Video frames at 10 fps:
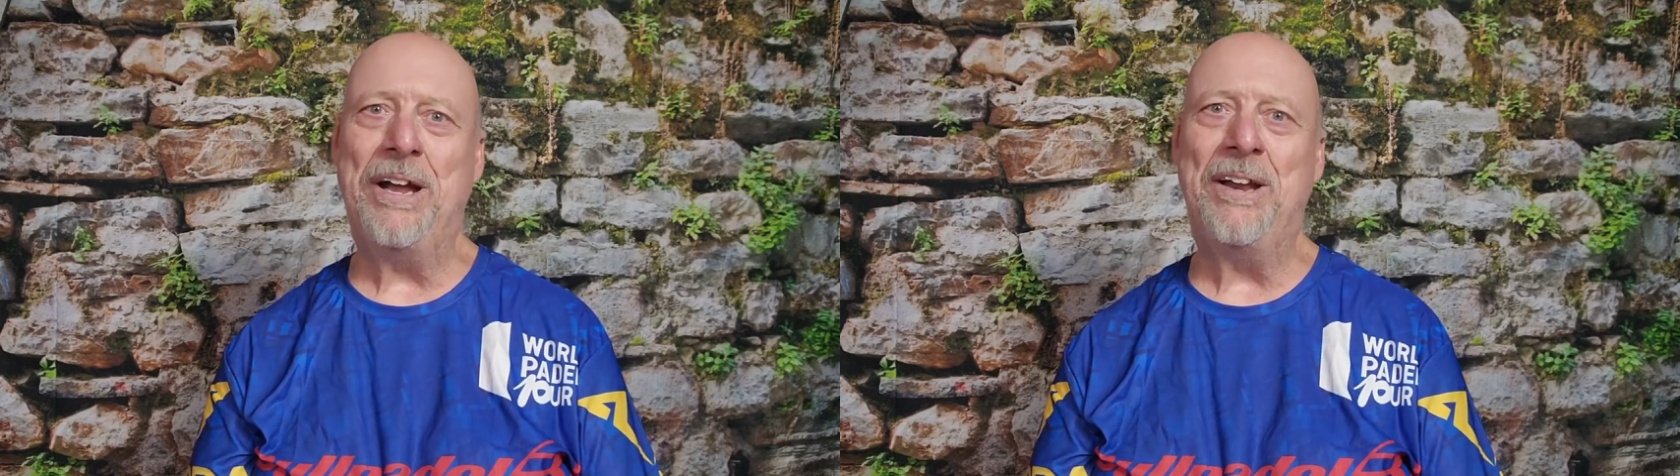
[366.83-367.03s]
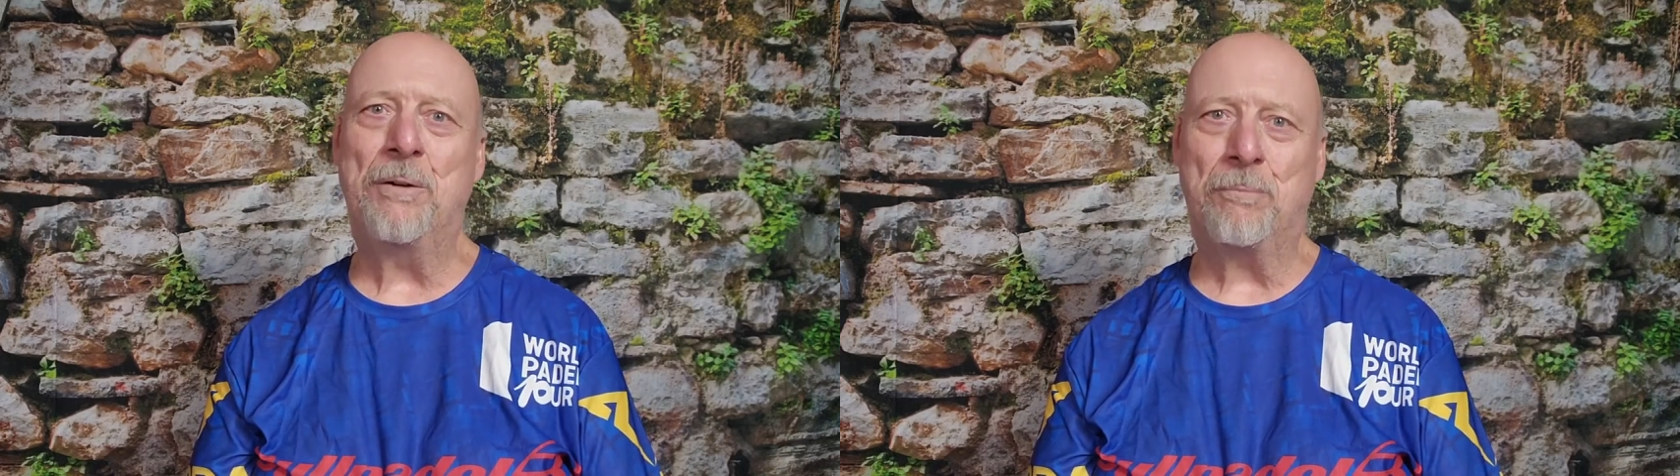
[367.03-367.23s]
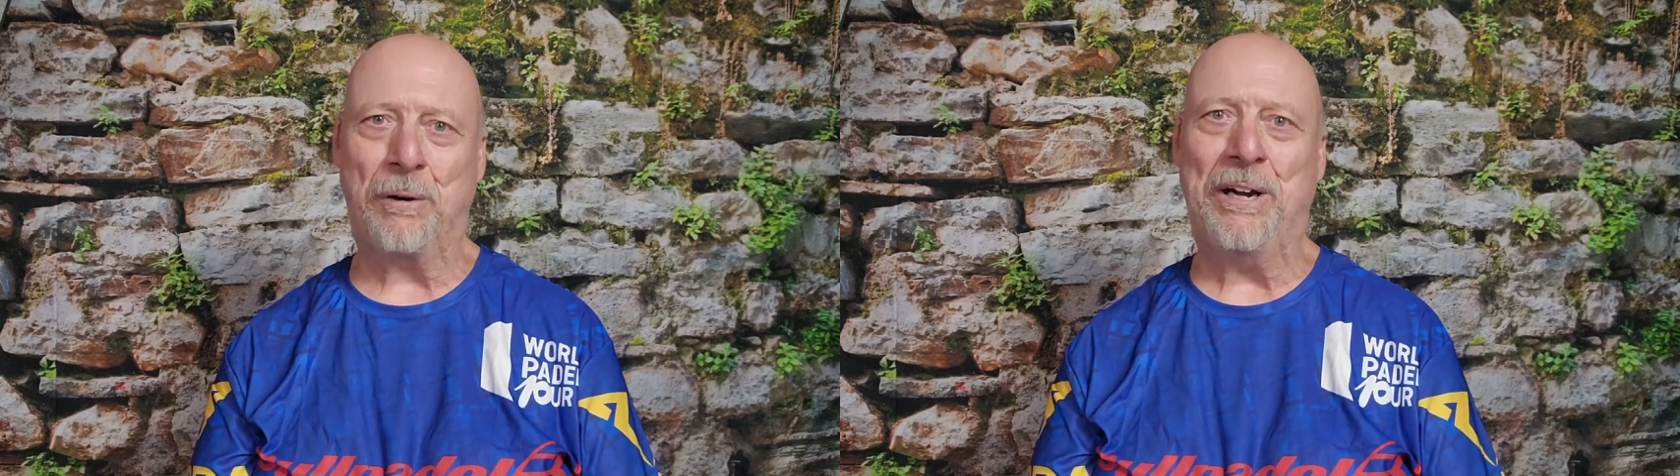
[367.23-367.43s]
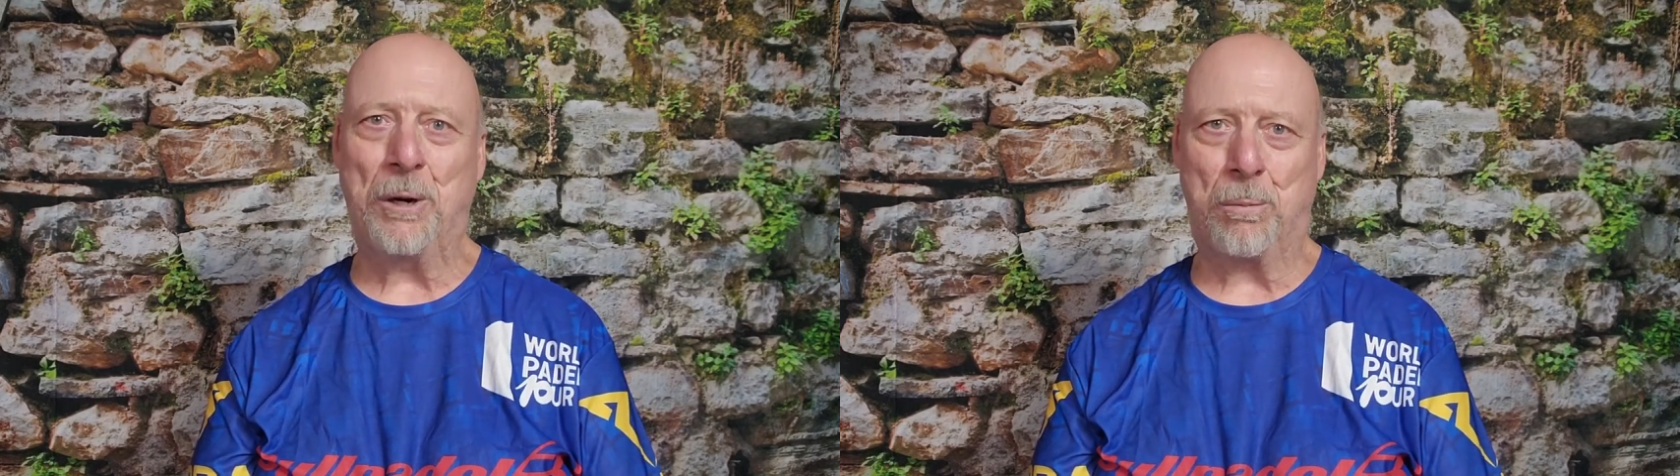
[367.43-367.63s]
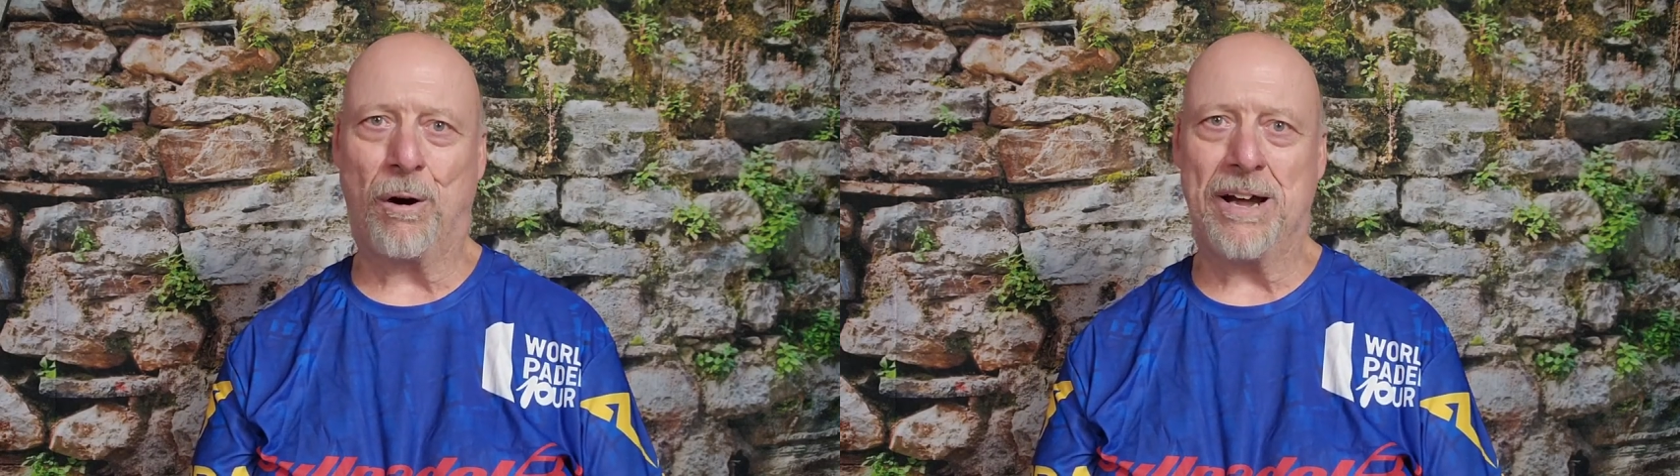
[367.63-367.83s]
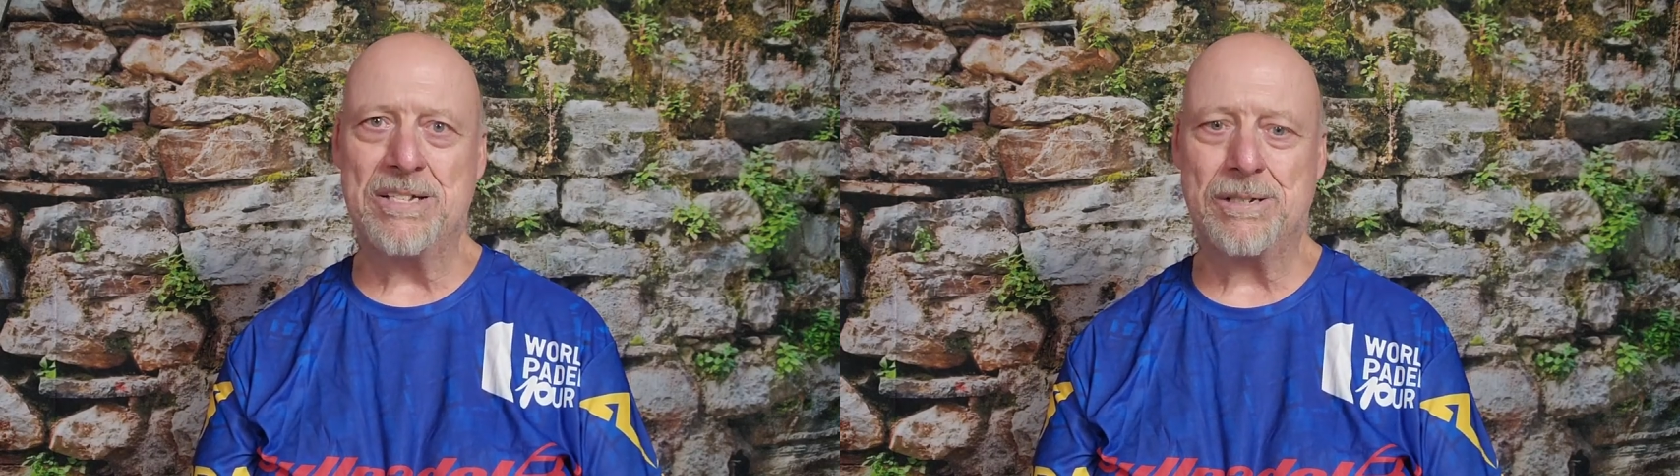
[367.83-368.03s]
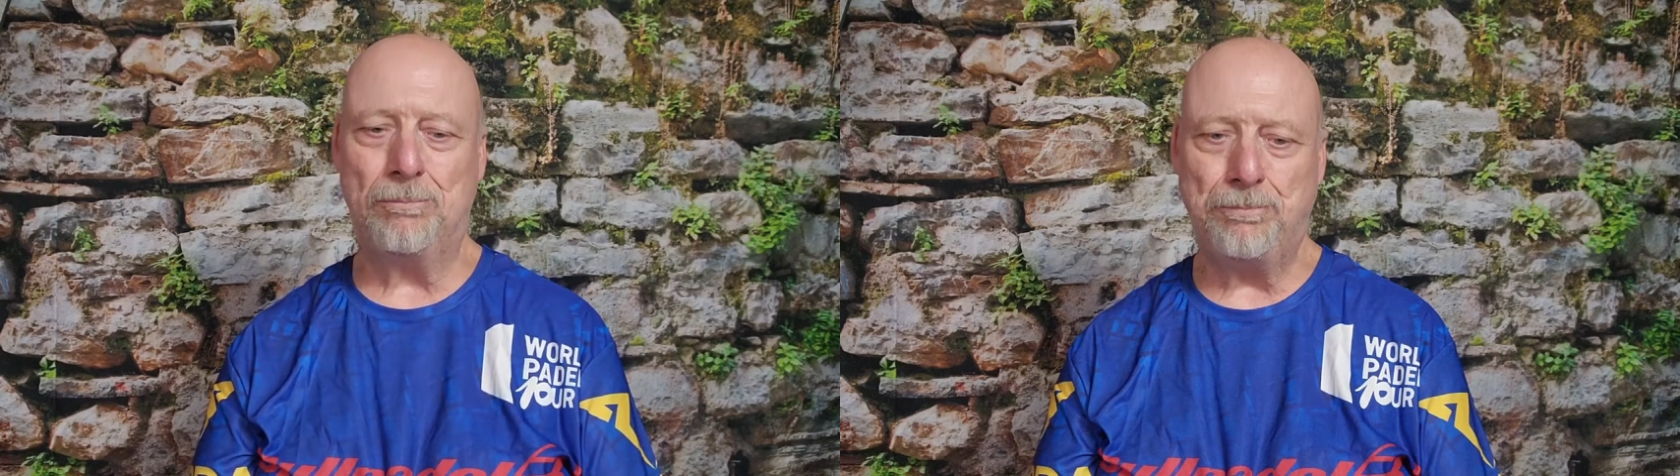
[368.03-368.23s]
in a free enterprise